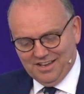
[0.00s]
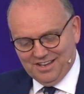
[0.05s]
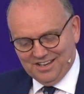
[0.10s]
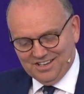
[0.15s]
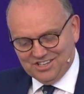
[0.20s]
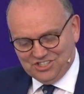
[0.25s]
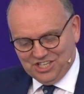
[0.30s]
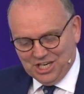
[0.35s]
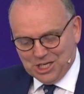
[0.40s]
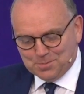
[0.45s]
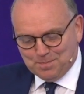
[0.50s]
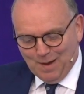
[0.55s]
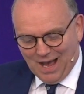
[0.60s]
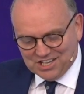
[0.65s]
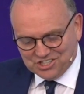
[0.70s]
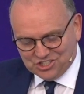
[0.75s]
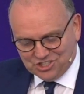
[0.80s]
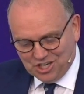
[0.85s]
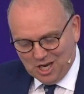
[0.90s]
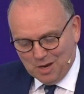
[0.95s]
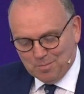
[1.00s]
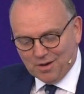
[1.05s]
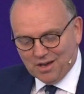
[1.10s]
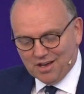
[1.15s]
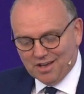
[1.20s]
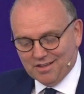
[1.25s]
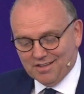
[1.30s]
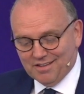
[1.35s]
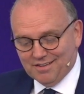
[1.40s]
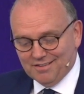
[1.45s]
she's
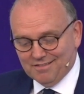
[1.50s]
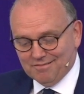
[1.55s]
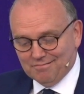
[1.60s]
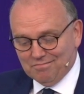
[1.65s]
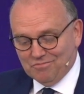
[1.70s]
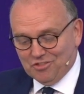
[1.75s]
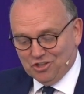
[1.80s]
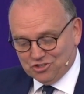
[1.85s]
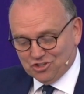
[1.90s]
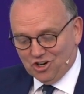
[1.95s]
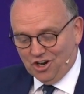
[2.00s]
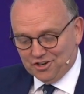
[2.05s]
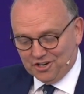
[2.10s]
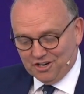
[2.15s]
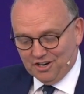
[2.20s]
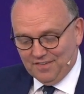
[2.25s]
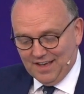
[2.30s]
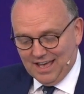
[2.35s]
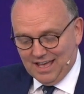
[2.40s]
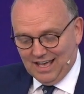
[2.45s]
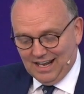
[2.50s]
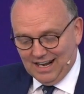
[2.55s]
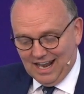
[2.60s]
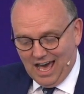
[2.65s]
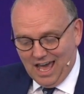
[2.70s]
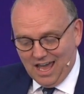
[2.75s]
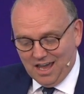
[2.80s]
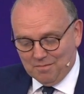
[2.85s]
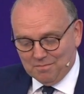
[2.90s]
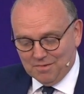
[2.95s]
Bathsheba, the daughter of
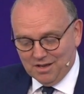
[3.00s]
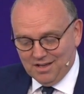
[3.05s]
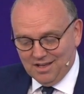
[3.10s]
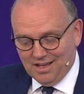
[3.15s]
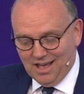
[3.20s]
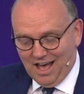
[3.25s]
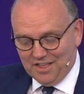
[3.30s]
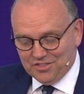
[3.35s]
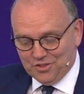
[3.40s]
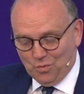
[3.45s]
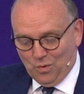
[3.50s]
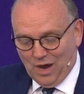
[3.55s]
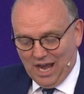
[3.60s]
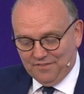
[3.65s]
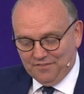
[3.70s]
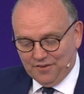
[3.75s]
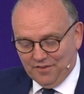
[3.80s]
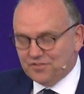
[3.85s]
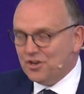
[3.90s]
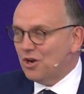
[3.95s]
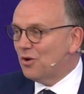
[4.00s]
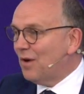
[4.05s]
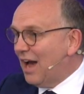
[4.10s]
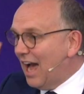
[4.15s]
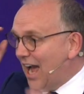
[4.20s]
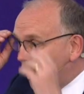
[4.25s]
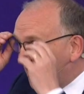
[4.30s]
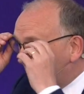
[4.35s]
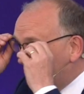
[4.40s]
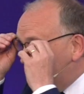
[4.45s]
Eliam. and the wife of
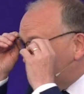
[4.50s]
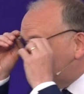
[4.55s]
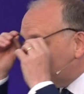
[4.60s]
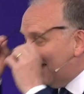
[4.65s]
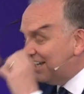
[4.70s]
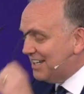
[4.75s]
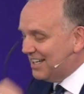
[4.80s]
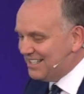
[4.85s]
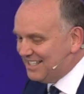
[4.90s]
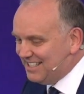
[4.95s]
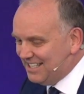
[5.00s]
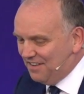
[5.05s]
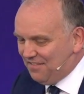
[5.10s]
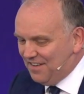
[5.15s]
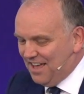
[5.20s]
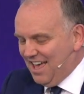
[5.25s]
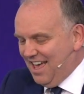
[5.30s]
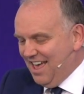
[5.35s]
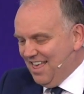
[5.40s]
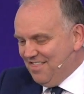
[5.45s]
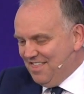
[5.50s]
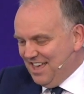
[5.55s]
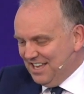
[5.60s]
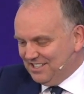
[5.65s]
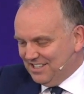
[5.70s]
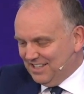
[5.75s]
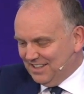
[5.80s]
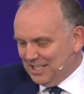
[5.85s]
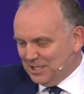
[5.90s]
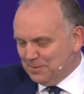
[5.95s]
Uriah the Hittite. It's as if
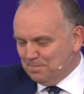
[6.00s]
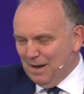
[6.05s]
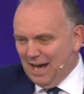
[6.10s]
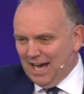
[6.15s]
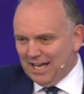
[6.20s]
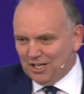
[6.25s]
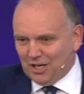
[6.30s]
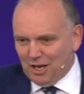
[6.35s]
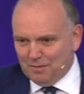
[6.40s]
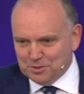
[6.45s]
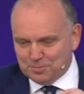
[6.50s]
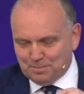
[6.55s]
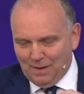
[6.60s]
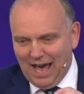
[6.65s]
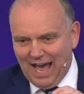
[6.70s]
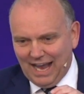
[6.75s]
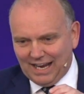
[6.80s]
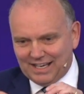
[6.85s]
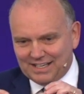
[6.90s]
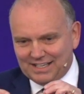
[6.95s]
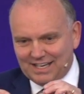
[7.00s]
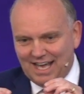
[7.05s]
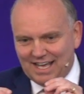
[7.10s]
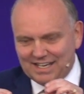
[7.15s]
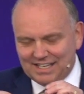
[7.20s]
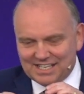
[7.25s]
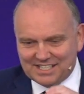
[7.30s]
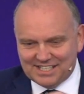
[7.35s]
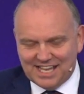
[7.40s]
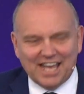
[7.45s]
this man comes back and
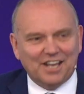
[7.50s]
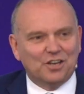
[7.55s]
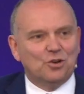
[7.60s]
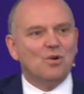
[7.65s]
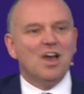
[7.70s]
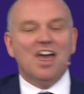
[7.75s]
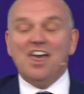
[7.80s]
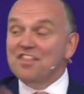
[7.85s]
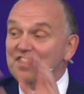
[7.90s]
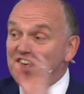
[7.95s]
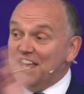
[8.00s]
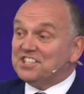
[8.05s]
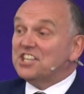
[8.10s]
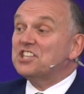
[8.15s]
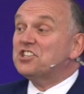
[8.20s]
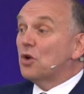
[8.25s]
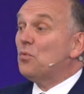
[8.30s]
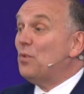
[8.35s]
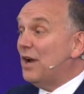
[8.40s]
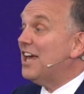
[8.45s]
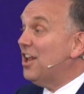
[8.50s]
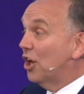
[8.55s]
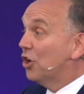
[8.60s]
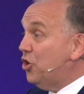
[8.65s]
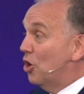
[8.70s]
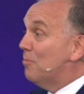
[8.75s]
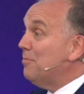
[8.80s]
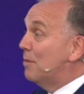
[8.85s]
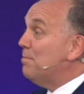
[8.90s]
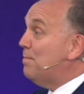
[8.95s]
he's saying, this is a real
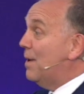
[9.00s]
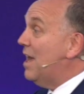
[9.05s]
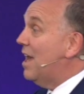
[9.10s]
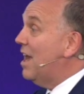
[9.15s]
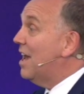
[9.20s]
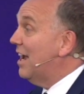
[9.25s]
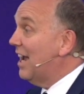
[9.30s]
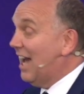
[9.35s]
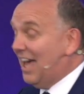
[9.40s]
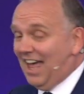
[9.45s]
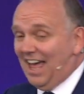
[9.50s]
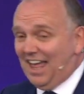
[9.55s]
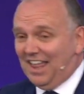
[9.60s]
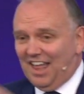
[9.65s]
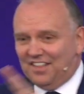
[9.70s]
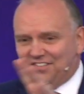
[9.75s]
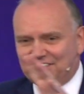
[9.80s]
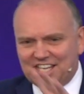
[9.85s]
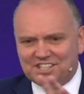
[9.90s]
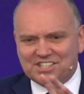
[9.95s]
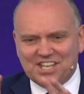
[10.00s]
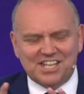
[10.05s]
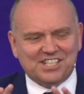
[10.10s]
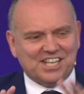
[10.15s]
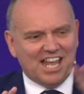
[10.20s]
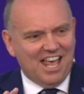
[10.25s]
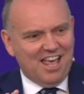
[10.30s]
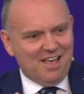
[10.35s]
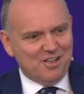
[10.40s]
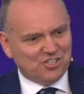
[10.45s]
human being, and this
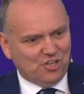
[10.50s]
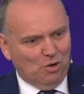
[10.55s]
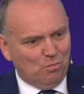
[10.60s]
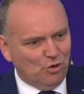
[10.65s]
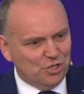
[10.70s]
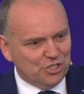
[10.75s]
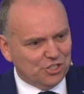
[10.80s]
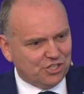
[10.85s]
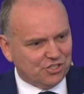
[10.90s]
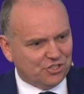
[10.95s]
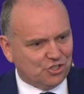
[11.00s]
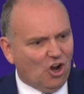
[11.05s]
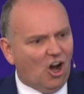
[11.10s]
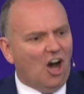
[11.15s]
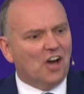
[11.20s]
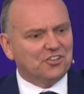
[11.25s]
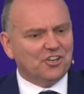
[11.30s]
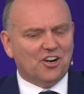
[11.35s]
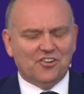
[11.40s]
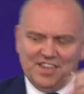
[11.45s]
is someone's daughter,